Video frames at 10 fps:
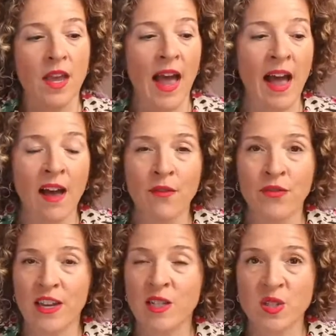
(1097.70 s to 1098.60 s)

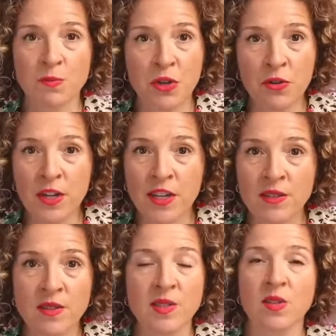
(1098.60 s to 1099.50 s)
have
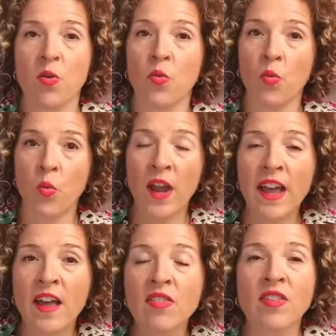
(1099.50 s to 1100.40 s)
experience
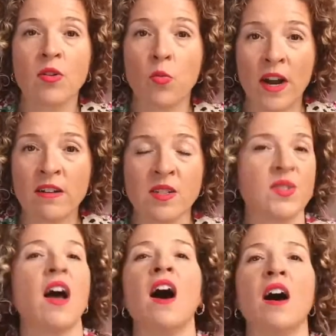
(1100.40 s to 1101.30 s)
with and
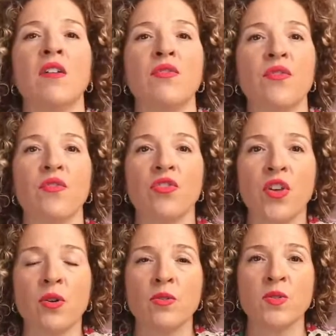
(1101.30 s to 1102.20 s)
awareness of
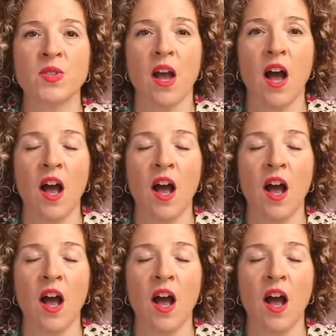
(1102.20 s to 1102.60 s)
those